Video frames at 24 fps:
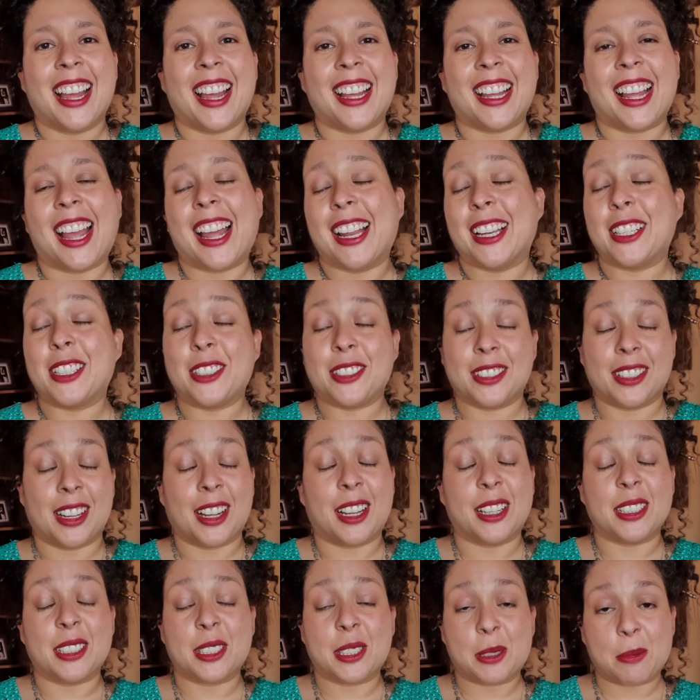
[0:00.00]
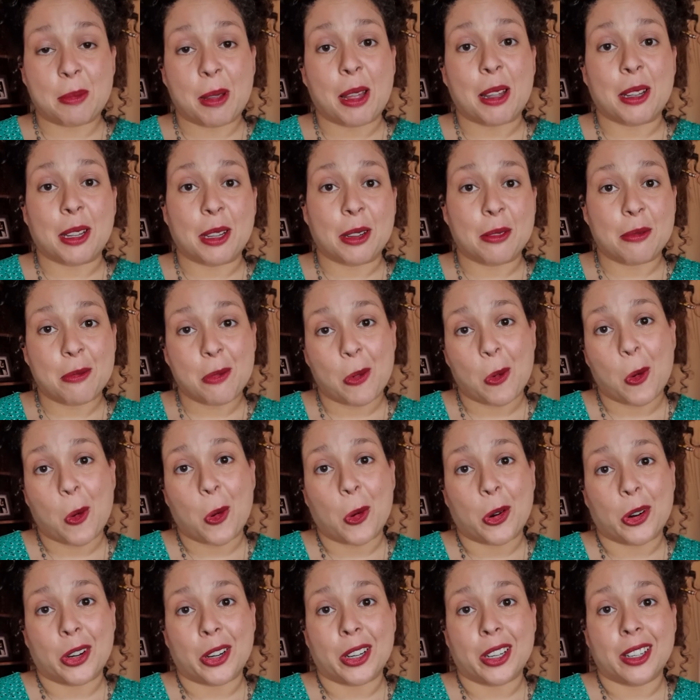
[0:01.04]
and you're not smelling
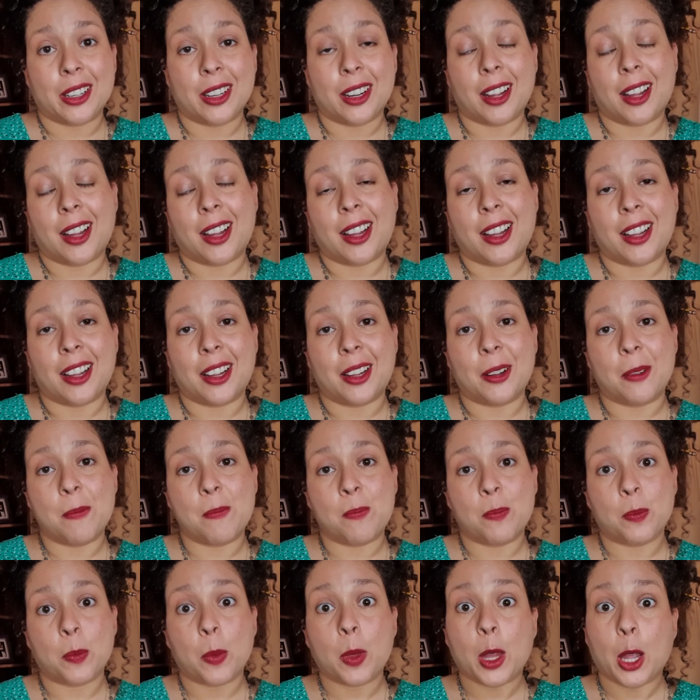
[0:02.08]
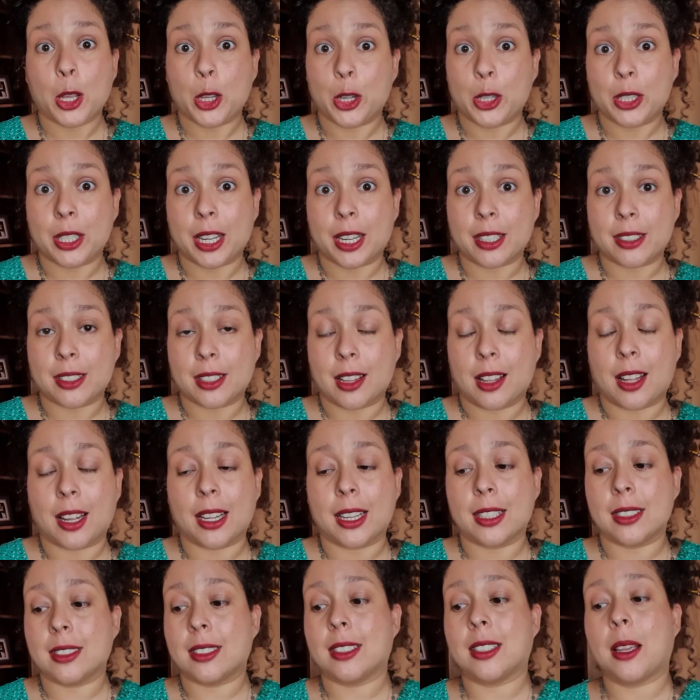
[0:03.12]
for your next
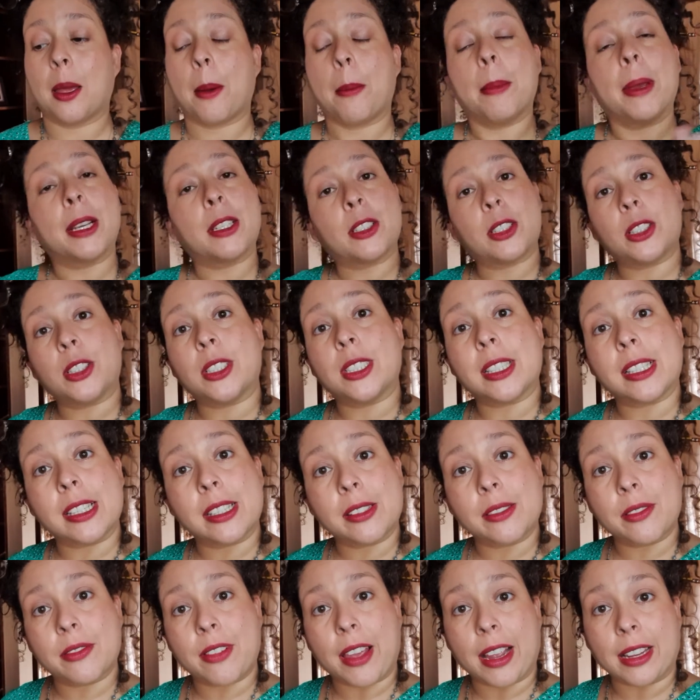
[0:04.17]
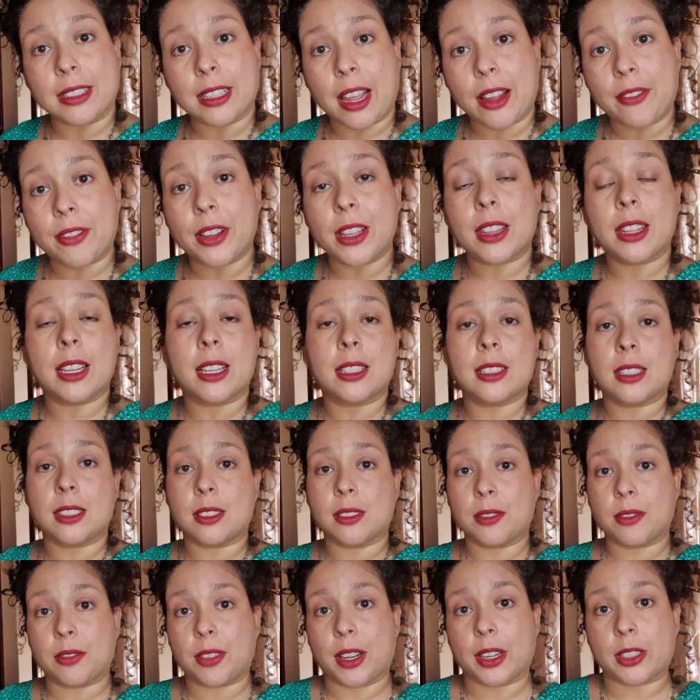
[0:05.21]
client. Make sure you disinfect everything,
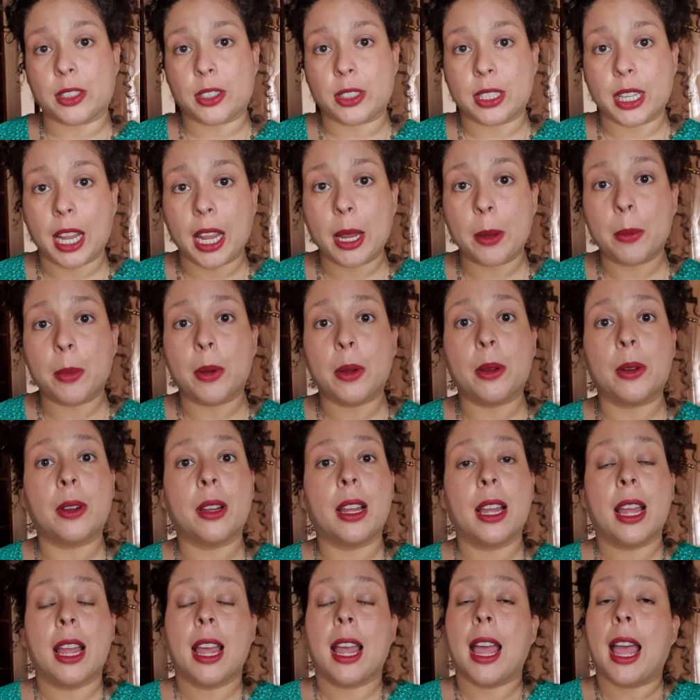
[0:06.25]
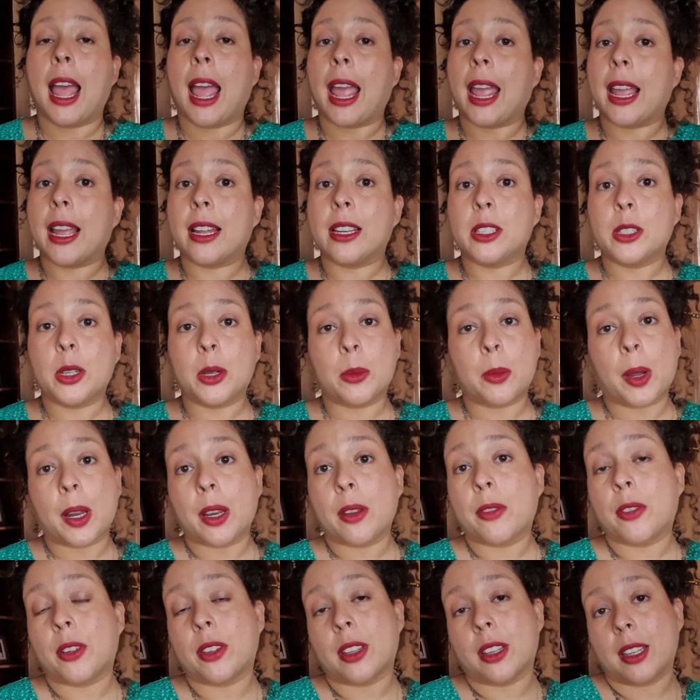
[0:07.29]
disinfect your table, and you're
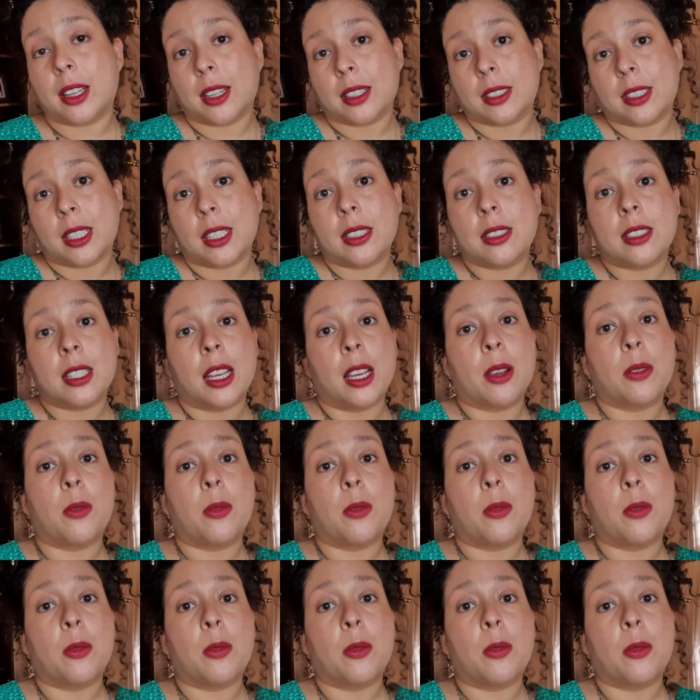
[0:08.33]
ready for the next intake